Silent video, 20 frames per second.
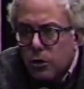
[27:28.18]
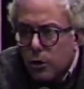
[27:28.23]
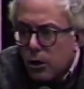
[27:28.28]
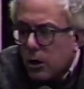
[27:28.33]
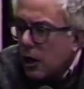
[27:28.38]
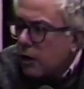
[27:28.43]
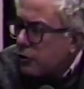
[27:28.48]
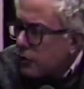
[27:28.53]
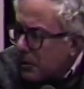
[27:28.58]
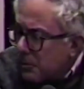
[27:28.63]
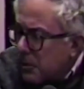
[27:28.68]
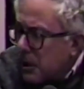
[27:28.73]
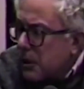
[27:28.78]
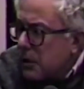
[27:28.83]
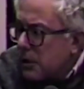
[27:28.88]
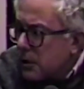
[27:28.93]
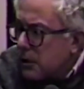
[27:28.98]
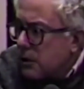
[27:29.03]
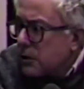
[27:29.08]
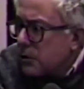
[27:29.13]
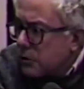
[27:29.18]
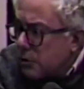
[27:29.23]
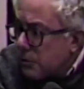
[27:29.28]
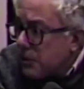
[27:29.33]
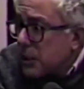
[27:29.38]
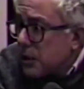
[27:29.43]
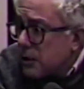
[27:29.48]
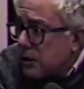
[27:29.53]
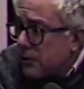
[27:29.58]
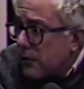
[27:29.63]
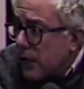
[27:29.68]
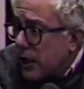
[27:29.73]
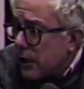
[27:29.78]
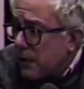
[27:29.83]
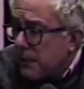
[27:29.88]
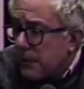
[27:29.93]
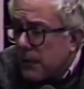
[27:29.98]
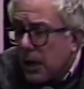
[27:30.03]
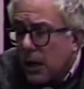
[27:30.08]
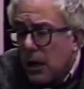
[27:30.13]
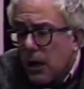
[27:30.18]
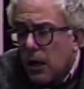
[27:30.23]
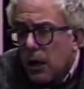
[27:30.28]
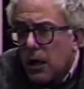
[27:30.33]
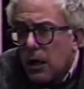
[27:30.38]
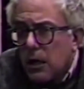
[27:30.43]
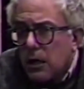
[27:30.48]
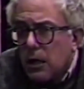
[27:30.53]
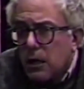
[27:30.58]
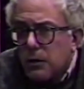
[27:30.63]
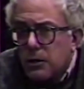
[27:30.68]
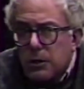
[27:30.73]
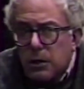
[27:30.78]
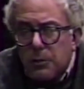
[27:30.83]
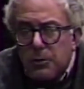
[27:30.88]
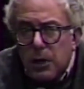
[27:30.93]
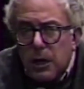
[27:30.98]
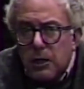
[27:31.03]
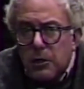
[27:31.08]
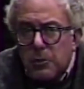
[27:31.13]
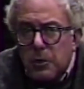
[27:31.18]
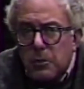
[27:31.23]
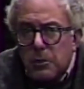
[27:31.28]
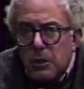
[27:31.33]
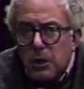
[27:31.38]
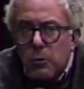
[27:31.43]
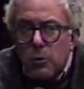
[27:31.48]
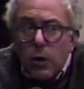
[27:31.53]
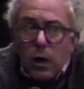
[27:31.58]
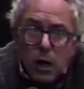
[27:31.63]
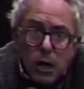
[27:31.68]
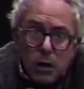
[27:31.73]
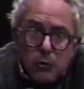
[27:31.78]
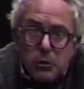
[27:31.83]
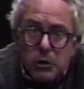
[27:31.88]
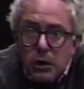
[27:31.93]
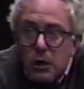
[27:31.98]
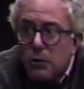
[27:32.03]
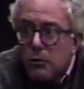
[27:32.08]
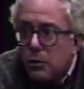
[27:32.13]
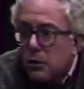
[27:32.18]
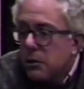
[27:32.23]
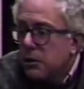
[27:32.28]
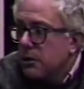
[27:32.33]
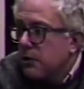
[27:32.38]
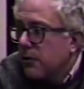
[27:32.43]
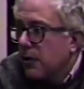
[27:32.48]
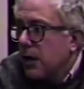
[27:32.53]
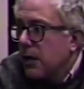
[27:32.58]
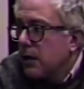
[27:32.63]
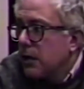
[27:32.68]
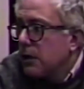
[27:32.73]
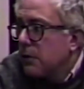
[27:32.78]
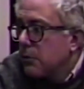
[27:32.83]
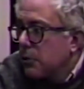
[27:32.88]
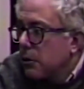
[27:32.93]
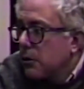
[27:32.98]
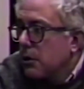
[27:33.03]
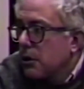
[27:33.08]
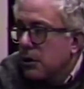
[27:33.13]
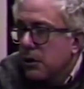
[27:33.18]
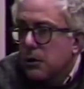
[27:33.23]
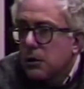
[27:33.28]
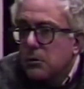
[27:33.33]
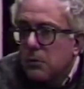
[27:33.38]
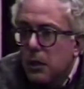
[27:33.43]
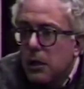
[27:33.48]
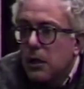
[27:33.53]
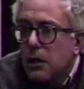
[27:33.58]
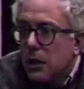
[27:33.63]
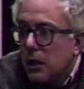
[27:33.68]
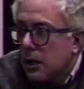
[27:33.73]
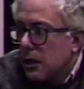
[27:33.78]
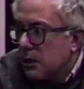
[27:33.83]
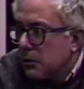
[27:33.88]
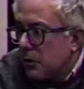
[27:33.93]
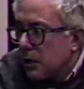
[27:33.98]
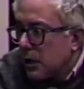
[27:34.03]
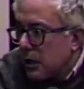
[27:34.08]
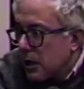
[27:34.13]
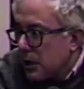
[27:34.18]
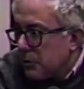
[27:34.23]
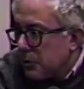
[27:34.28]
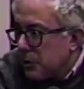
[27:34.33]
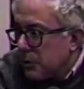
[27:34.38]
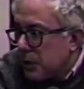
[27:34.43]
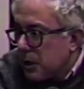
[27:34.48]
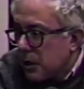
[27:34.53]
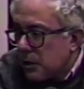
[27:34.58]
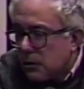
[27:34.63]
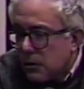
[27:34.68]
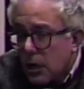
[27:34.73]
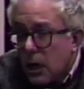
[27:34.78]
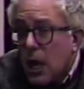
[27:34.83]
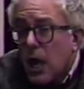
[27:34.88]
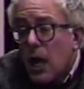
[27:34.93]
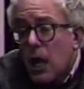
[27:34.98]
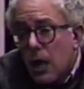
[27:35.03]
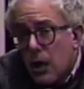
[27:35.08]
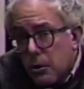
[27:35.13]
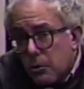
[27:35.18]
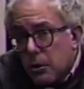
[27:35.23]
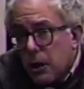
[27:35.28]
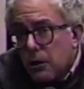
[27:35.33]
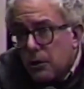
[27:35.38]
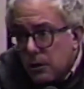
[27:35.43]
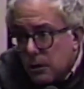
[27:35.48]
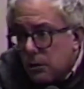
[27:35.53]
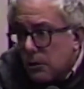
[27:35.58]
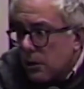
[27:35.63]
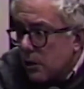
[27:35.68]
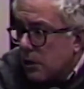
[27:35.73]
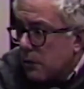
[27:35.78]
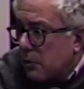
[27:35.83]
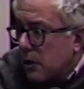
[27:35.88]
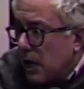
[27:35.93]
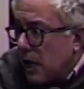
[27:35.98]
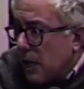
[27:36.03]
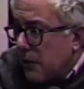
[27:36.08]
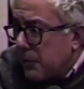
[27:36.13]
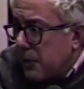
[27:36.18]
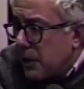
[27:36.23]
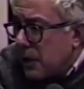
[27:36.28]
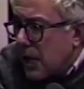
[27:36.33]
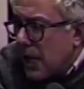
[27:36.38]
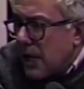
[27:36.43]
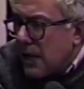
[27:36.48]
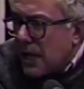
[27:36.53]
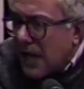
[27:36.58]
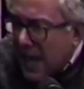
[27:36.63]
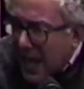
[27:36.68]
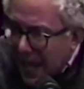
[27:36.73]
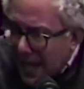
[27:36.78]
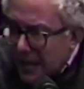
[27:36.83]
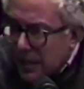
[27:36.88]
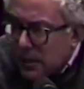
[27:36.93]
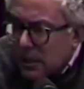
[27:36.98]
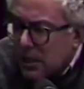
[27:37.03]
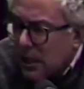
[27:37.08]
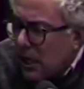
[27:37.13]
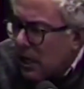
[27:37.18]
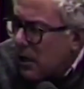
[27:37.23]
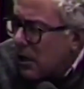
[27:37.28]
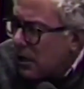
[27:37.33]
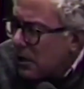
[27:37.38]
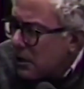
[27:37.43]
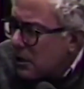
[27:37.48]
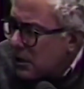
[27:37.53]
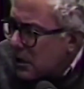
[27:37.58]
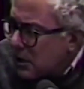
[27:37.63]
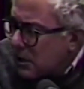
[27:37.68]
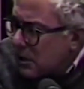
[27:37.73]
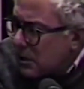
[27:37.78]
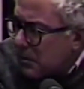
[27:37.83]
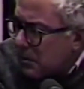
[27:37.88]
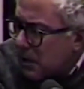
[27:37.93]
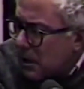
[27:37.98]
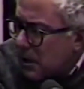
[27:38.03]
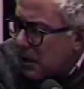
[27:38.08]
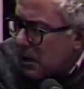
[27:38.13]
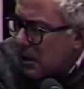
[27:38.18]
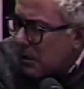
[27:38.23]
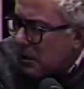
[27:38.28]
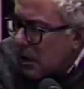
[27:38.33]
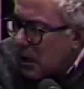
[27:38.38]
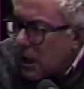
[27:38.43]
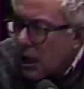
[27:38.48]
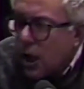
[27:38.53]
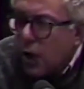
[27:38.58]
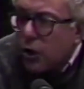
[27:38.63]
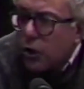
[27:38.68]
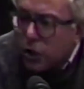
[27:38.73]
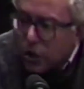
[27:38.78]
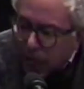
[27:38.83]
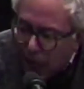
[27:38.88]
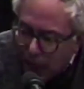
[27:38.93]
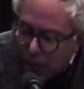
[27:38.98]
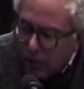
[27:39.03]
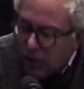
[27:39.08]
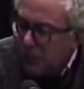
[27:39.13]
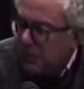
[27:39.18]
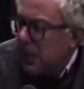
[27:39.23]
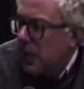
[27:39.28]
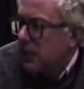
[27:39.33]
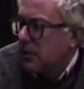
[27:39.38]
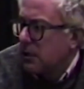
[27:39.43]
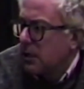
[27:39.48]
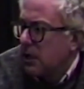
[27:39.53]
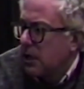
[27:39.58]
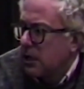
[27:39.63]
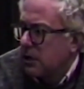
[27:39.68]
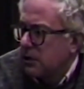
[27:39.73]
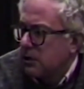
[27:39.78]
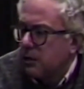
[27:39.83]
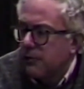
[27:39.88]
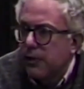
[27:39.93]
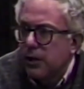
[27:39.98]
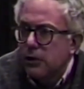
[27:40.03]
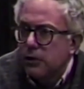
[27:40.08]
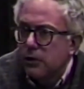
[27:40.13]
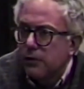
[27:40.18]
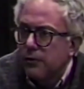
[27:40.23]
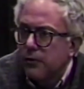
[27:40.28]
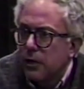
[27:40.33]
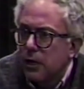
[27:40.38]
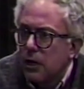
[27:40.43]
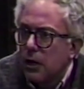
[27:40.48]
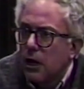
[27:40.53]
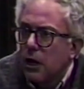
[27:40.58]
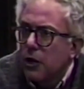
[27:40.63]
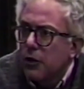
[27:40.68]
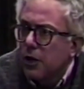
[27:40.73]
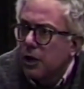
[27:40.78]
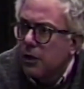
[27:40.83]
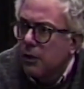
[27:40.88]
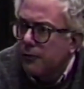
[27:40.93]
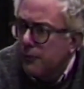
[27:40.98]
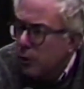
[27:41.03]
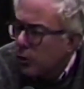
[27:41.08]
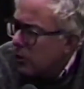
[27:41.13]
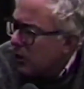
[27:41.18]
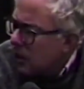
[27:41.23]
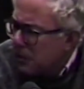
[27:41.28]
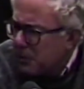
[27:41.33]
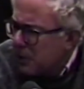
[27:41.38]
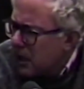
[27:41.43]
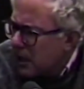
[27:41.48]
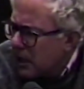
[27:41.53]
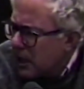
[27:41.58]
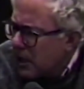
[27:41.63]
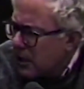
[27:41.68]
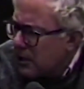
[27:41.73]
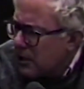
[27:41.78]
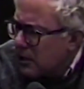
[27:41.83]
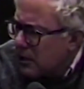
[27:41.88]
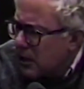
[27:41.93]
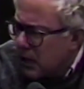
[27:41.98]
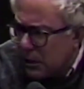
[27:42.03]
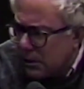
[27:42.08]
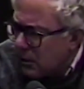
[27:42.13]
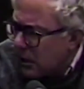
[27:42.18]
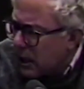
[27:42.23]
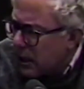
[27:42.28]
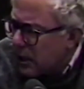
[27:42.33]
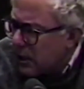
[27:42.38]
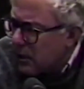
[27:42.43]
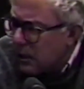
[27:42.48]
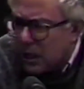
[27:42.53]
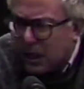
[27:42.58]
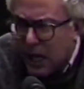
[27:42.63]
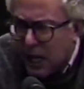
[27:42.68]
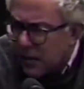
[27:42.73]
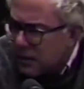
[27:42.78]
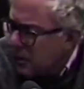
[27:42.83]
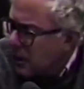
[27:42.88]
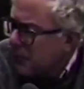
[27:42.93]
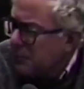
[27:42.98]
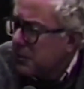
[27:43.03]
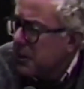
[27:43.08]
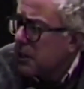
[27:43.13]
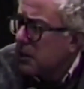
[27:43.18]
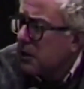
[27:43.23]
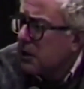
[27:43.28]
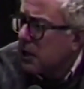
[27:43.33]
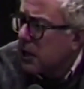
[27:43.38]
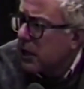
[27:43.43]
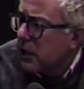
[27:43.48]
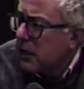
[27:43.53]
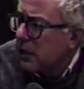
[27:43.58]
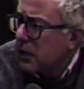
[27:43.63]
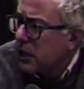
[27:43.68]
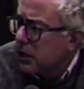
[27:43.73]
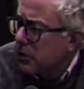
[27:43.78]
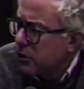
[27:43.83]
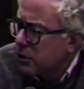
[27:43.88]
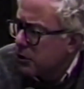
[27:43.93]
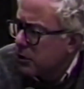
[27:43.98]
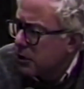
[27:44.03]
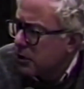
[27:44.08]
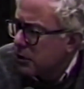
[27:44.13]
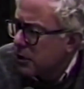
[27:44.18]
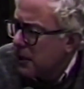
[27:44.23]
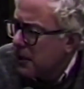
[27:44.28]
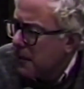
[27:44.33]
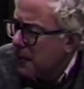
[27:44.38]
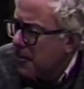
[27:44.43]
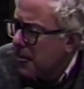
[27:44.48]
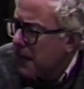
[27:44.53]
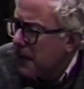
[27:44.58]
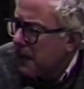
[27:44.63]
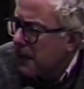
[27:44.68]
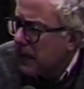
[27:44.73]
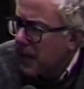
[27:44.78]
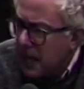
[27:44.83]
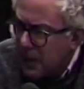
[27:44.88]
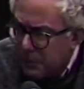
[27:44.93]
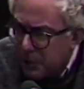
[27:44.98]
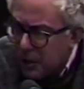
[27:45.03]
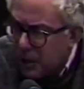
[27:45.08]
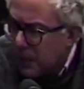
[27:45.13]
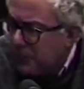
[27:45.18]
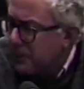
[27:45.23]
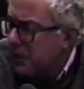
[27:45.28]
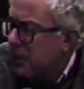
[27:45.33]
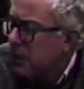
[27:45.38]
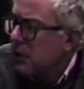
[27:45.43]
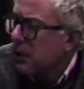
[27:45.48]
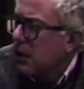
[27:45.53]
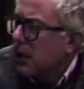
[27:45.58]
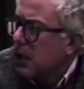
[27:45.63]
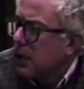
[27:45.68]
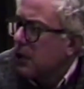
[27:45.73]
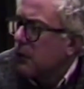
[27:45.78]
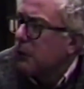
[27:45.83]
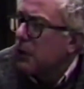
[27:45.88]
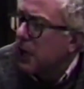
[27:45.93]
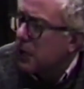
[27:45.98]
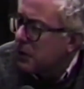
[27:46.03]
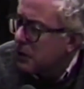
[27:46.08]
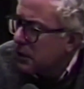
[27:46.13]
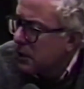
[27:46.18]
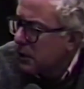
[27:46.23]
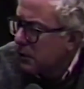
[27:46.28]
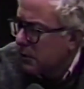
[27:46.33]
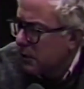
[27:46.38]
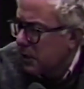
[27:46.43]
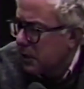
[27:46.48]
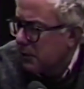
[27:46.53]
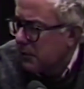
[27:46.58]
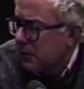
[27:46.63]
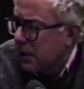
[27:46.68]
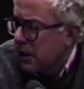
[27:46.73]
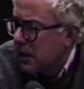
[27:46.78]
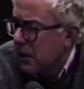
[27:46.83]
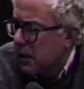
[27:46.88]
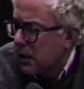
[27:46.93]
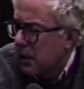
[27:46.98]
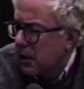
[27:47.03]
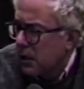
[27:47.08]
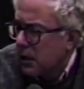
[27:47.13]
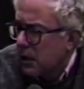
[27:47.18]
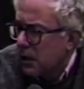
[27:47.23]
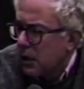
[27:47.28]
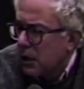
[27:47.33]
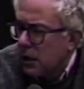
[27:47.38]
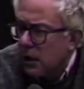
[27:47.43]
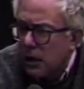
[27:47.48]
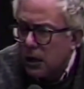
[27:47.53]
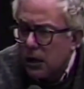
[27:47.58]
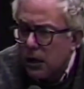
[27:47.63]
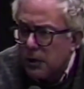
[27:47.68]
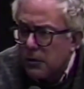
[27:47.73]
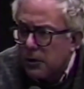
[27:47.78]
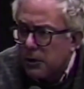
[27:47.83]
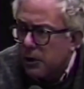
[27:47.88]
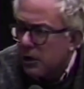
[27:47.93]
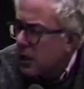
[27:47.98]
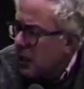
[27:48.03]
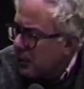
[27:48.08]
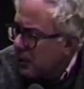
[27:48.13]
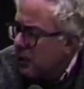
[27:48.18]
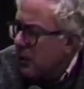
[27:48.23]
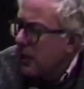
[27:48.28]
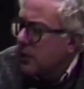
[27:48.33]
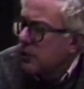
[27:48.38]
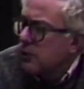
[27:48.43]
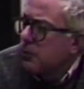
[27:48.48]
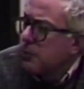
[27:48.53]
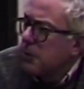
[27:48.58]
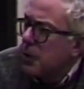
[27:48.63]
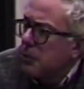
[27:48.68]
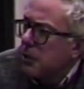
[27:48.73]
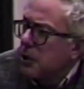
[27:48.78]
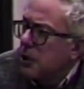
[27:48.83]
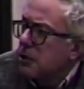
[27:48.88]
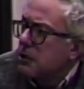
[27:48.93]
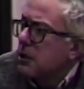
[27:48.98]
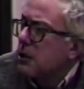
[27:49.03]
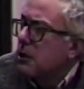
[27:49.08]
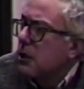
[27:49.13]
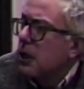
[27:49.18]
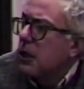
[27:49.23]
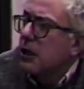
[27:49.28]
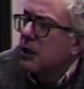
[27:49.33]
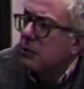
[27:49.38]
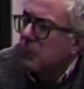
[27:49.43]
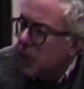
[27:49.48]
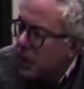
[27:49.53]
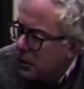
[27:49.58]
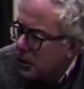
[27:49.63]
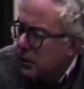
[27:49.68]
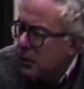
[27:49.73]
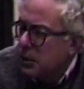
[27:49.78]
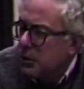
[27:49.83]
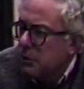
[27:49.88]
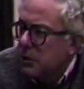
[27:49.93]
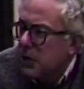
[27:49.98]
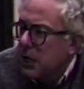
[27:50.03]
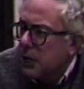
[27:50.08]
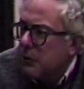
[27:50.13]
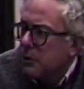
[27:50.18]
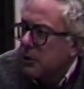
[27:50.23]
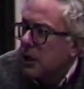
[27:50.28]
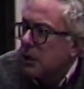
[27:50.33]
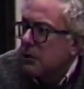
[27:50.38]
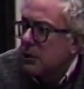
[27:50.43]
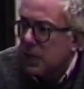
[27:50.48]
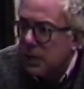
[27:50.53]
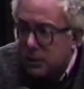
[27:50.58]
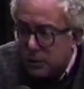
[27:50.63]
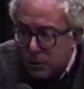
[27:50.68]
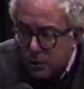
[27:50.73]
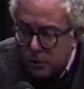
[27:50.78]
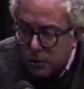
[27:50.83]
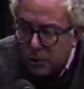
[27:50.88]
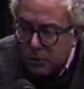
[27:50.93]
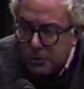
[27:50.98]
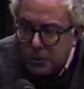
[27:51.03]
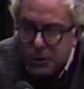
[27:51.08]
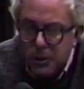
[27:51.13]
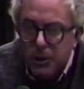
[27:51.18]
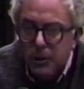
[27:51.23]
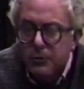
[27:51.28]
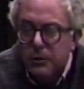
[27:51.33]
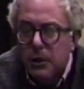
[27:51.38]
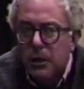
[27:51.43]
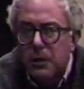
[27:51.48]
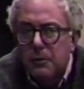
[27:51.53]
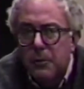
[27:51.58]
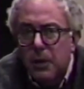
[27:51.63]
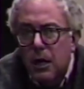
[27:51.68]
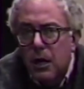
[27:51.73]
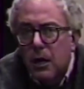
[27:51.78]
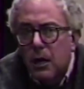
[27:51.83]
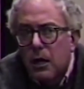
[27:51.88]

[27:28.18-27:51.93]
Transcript: took a tremendous fight. You know, and sometimes people say, why was there all this fighting in Burlington? My God, why can't people get along? Well, you look at what happened, and you have to take on the system, okay? You're not going to pass an excavation fee that the phone company likes. They don't like it. The gas company didn't like it. They sued us. Cable company didn't like it. We have to deal with them. The Democrats and Republicans didn't like it. We have to deal with that one. It takes a long period of time.